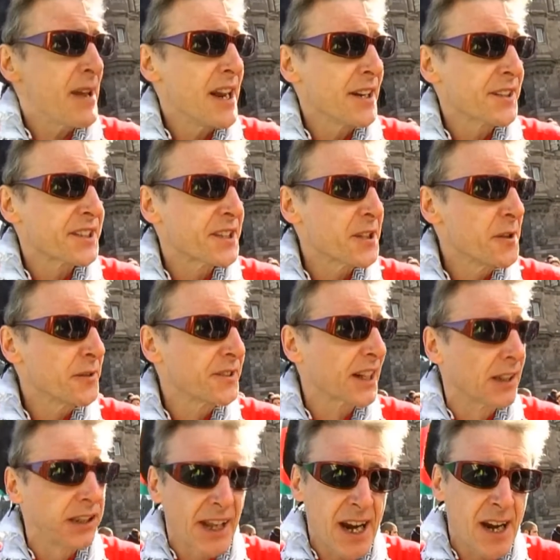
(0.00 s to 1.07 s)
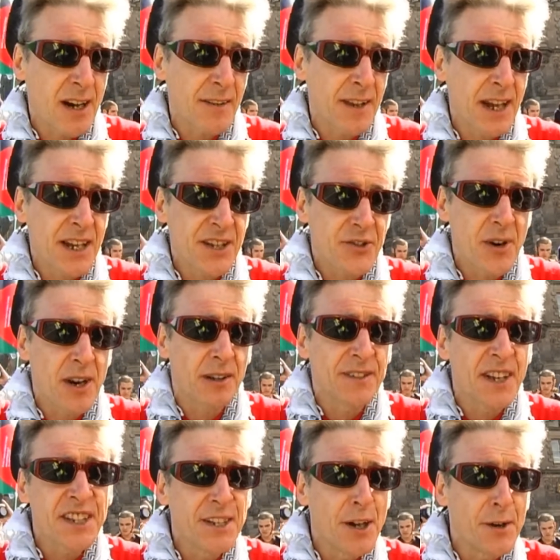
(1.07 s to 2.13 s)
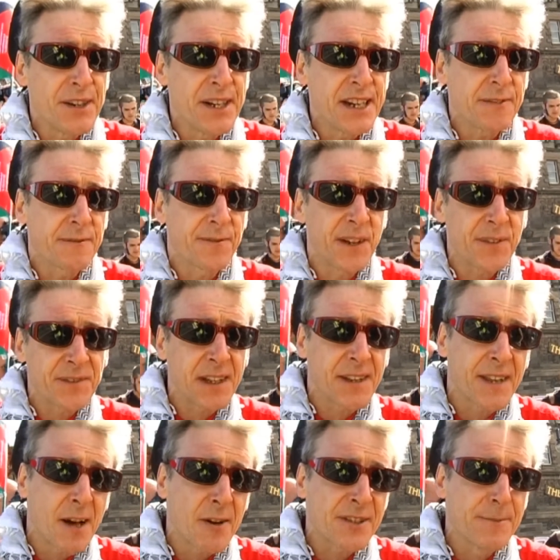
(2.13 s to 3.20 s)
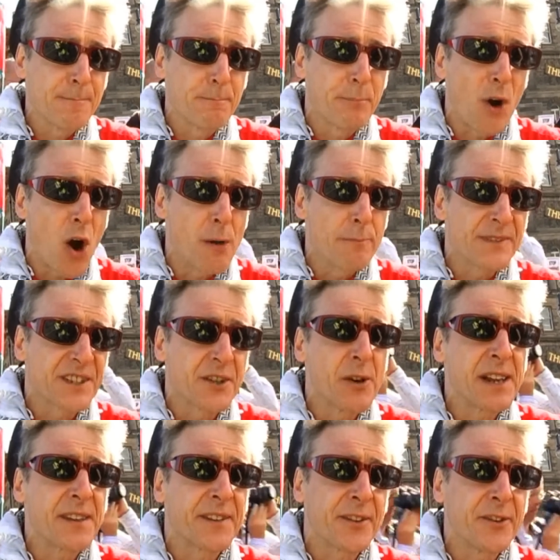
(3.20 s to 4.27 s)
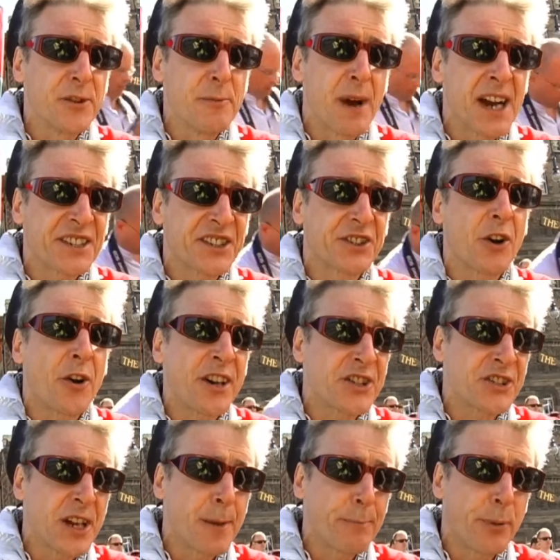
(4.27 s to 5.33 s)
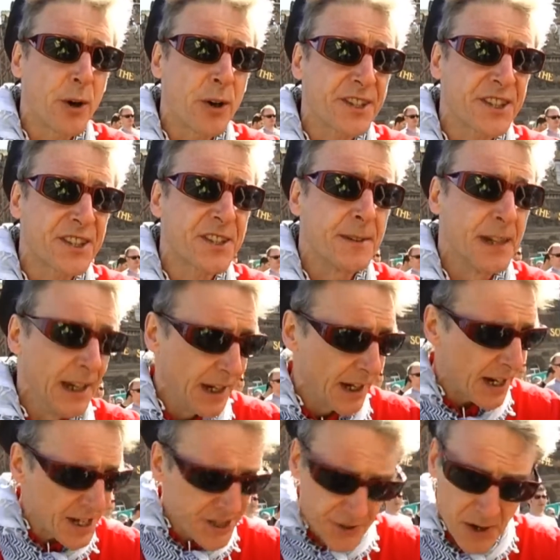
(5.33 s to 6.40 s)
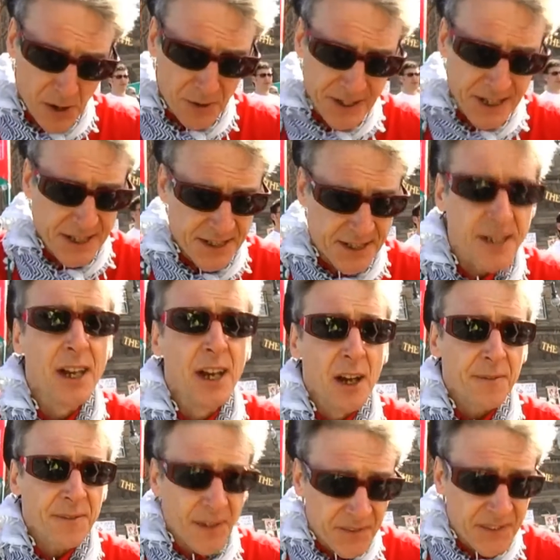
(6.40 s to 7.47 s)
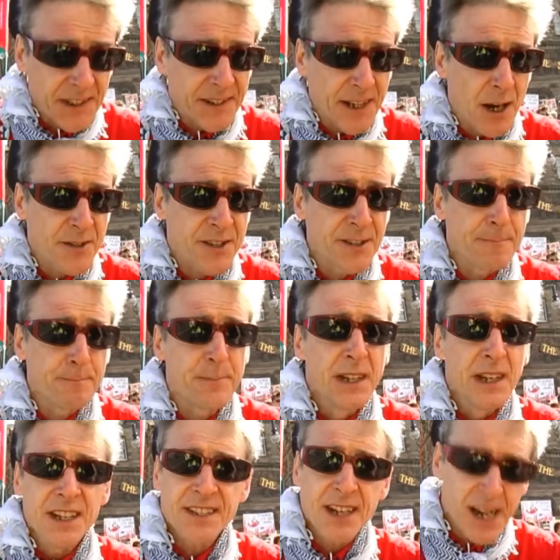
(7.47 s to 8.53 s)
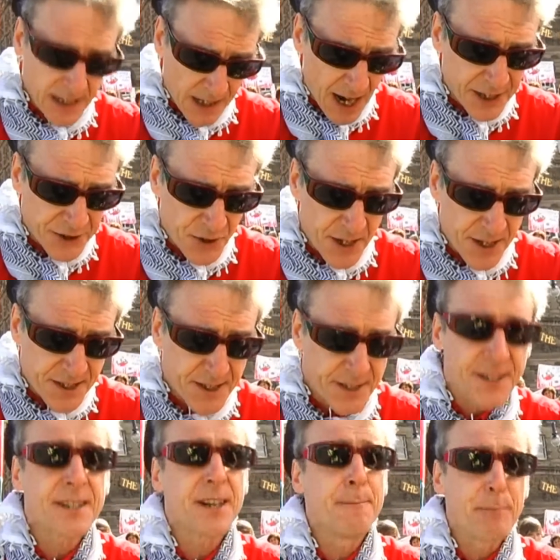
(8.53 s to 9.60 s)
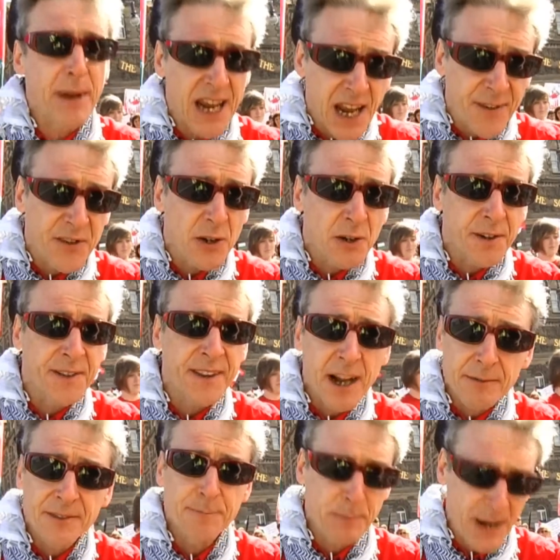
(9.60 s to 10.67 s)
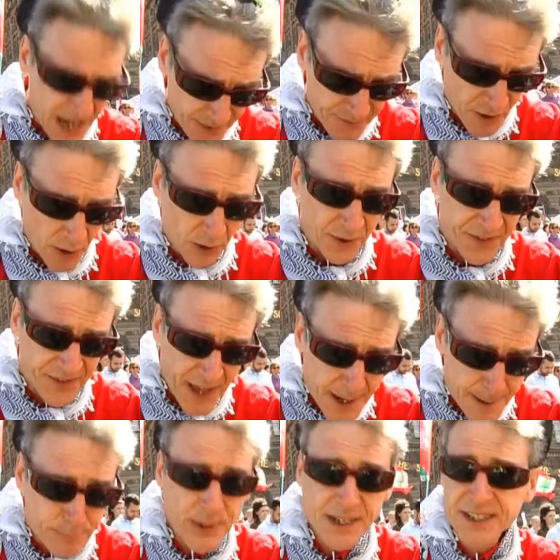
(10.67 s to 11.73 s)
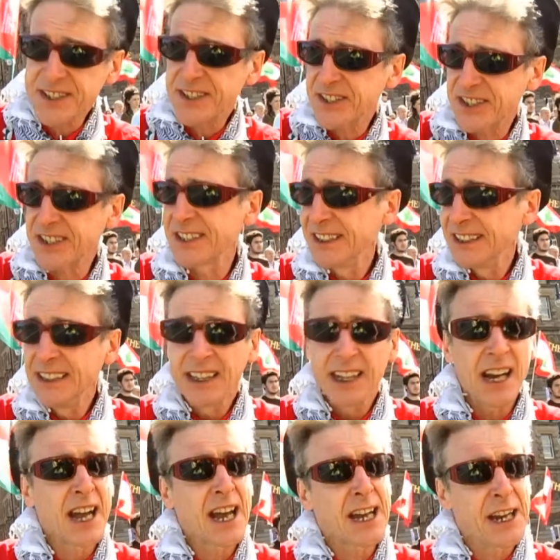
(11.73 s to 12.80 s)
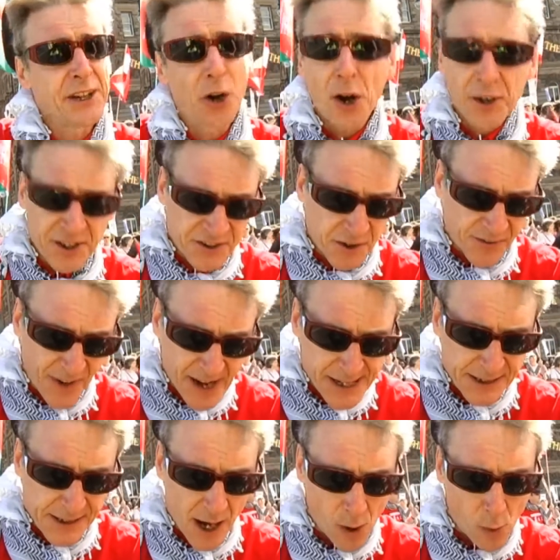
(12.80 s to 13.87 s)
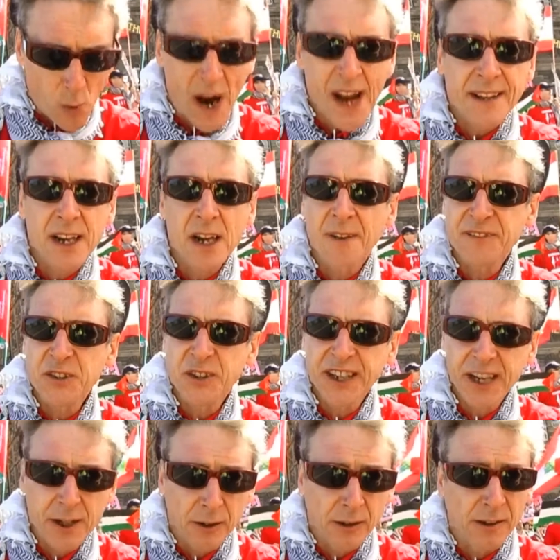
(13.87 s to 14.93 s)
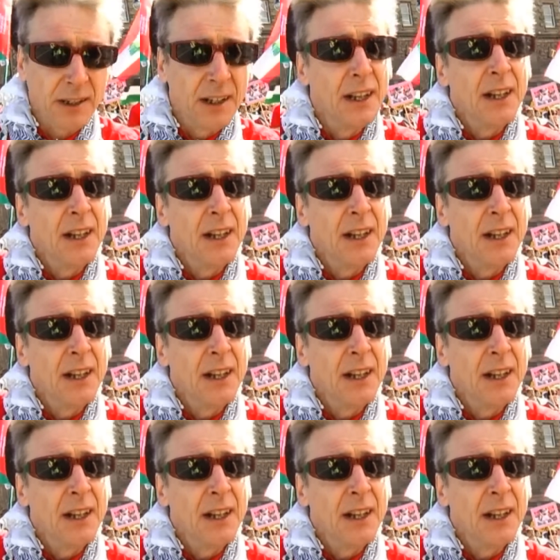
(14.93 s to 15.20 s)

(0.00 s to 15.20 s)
here to declare that Israel does not need 50,000 bombs going through my Scottish airports. Israel needs 50,000 psychiatrists and behavioral, behavioral therapists uh, in order to find out why they have to kill